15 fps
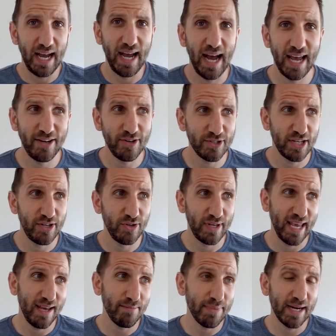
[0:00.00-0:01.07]
I understand you
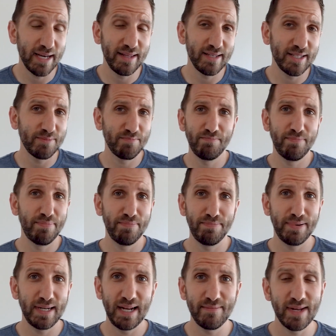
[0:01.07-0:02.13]
can buy this,
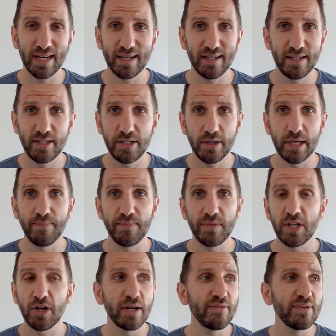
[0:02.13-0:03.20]
but I'm not gonna do it.
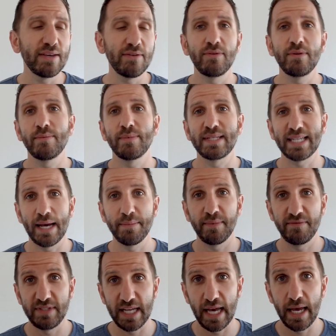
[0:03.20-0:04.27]
They're not even giving them the time
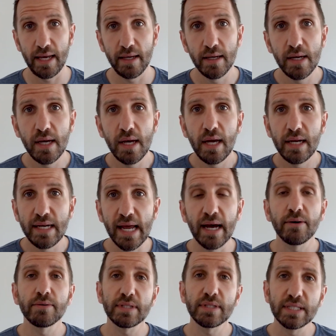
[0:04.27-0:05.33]
of day.
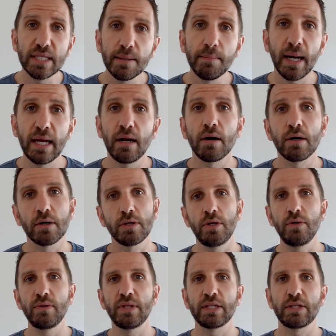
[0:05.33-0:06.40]
Now, some might
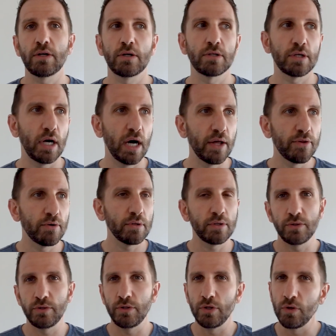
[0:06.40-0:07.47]
argue that there are other
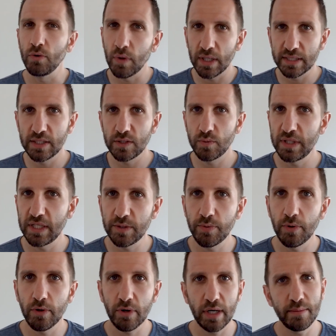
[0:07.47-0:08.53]
little nuances with these
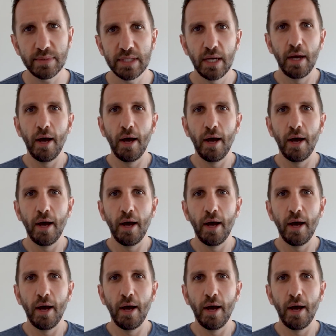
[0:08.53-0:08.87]
programs,